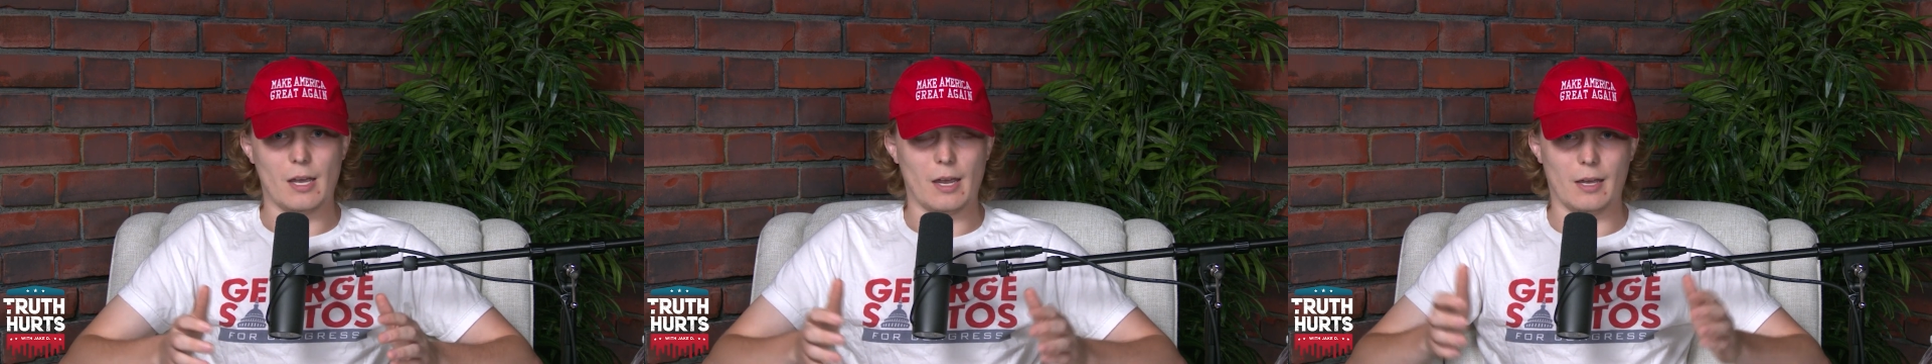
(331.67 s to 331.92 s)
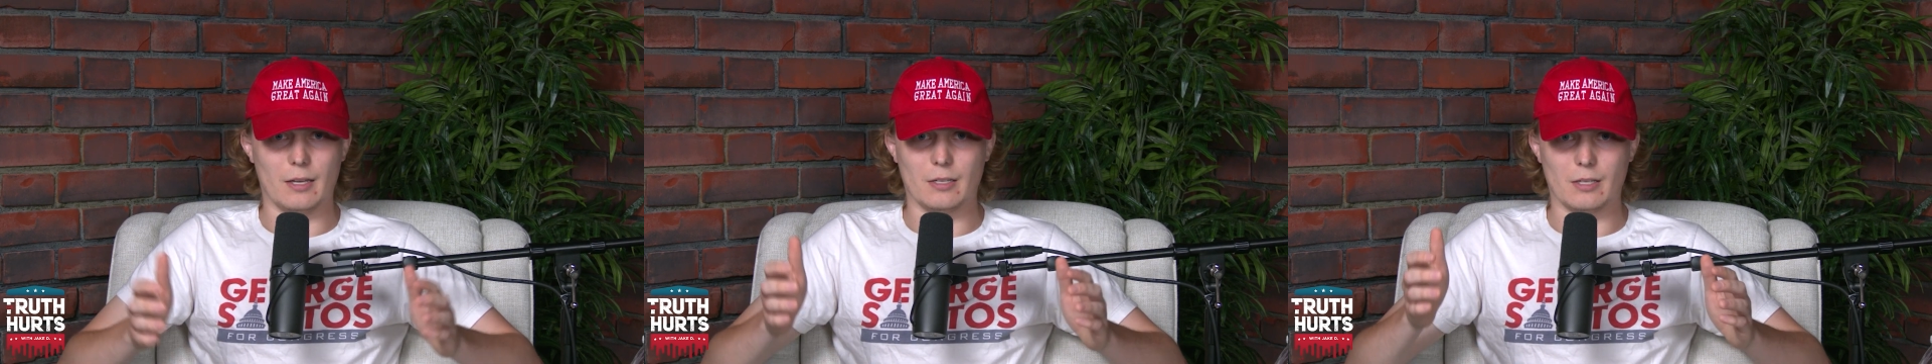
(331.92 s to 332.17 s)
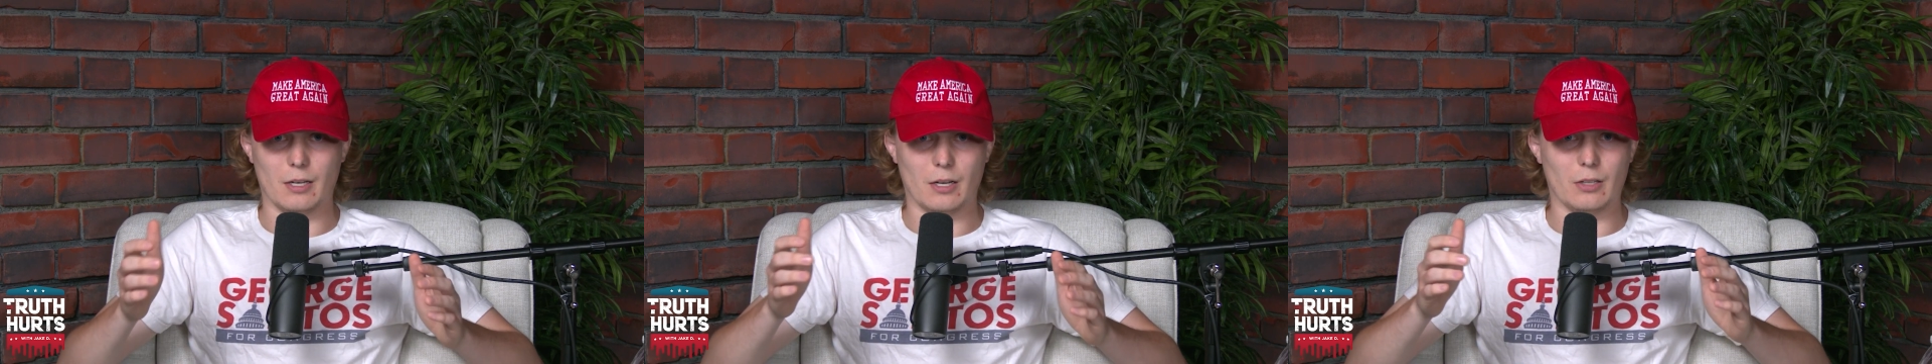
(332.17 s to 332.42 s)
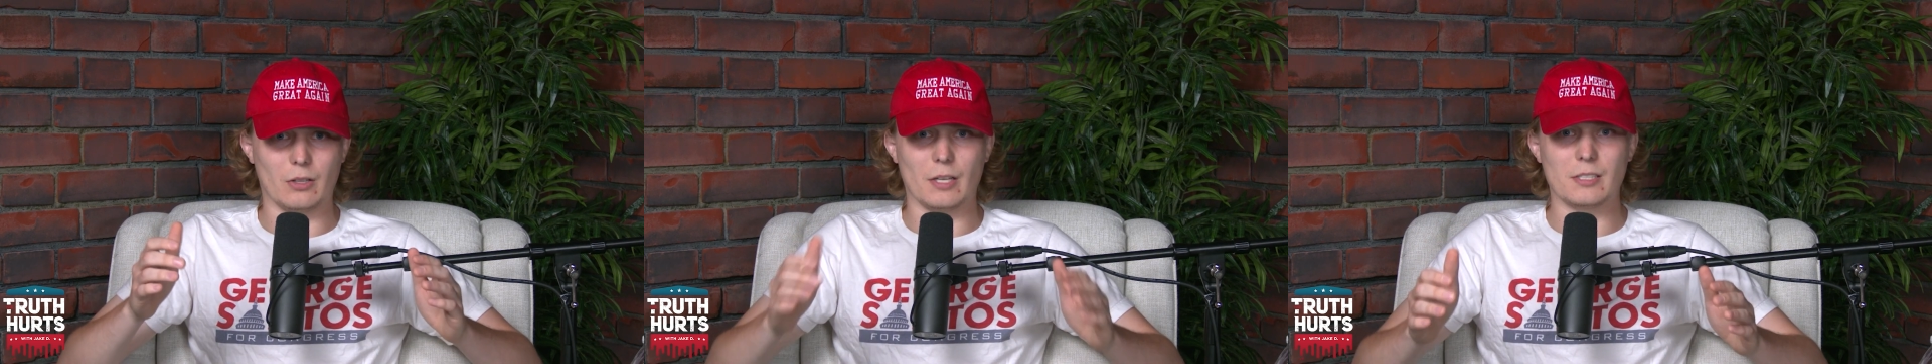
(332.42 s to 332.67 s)
And
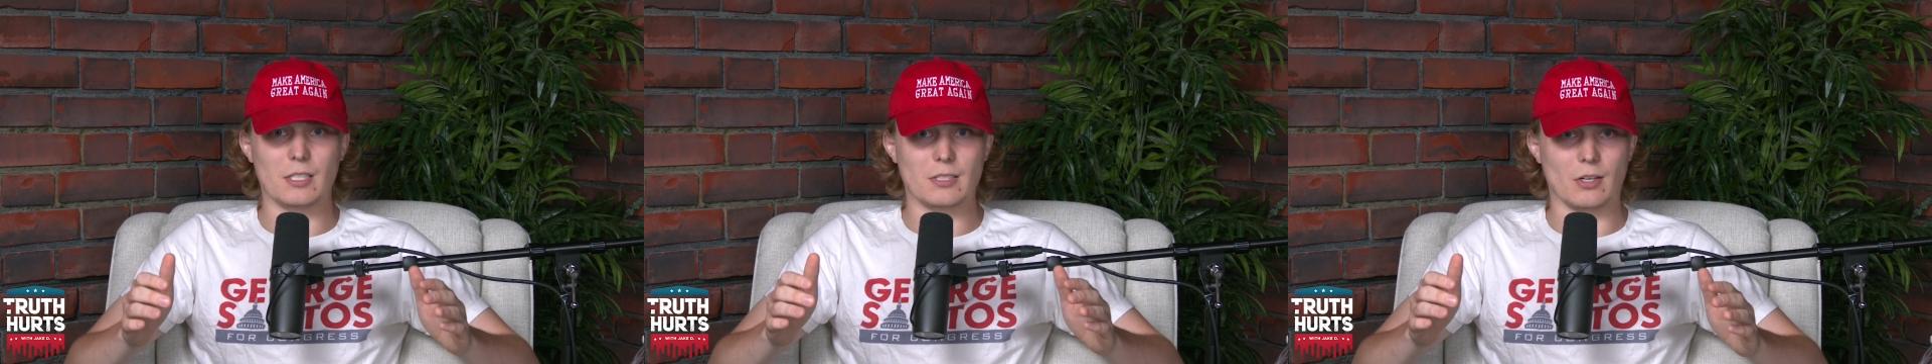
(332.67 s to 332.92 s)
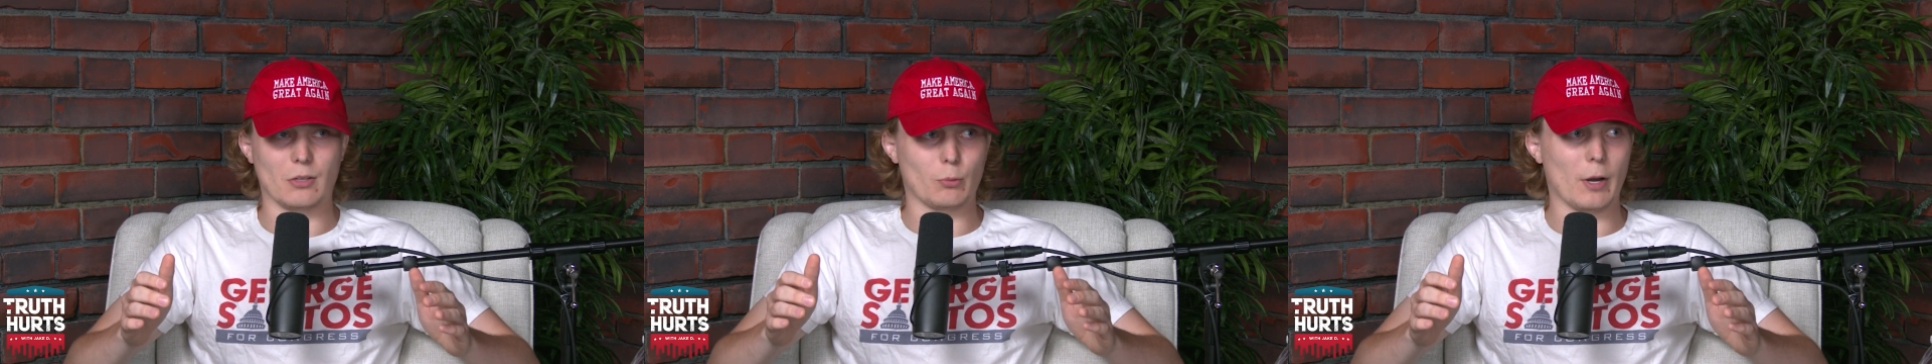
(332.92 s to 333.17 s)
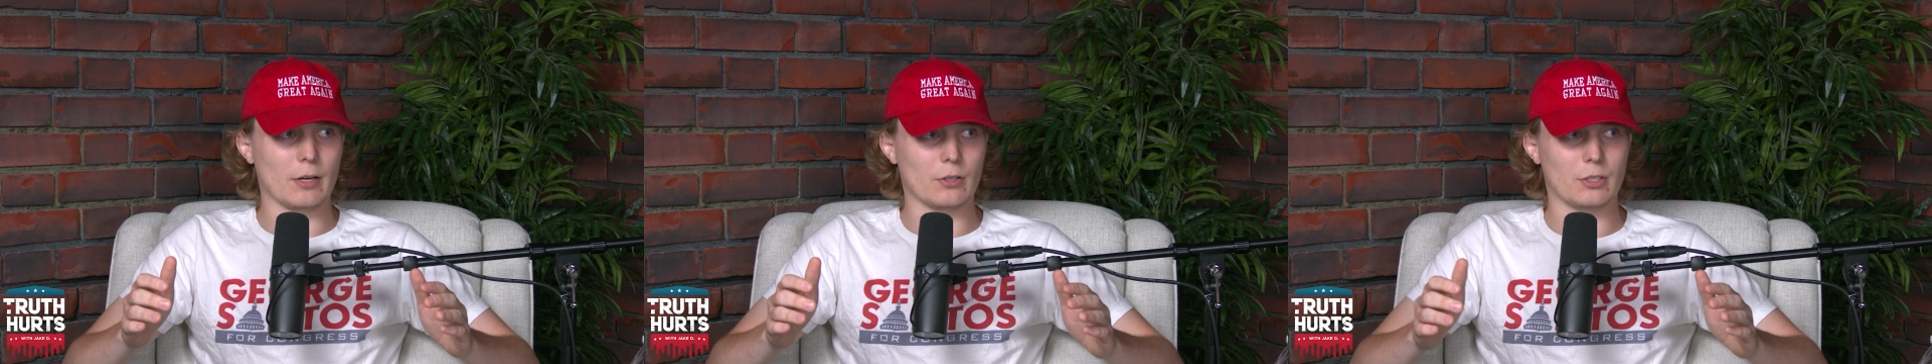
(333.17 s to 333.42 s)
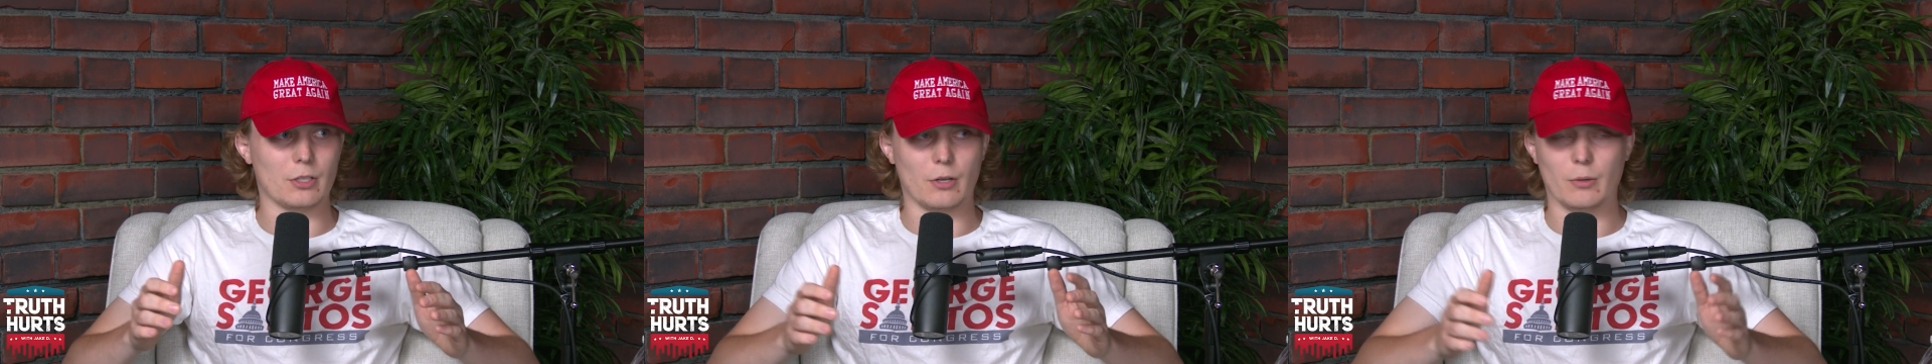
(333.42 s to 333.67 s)
unless it's on
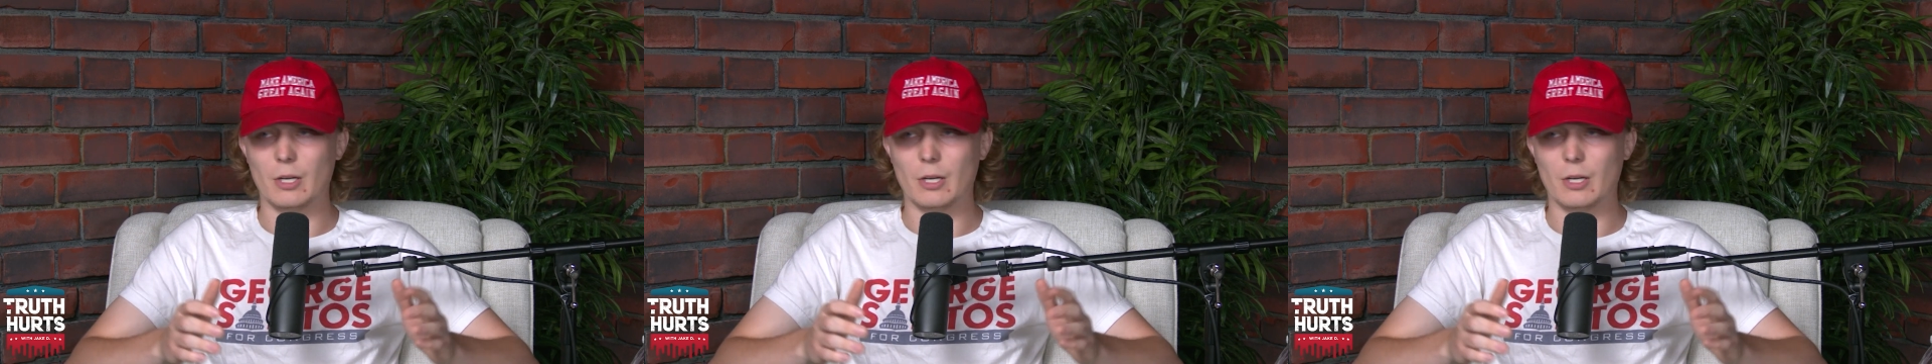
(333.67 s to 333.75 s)
record, you know,